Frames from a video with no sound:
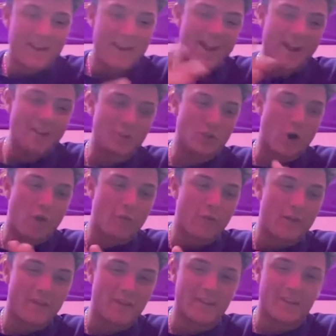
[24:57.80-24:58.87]
Andrew
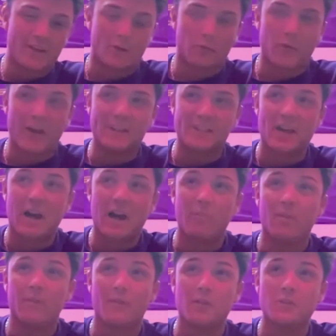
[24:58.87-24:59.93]
Garfield, I think, did a great job
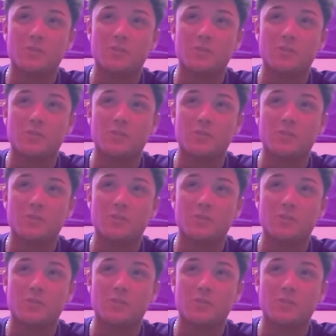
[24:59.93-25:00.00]
in the first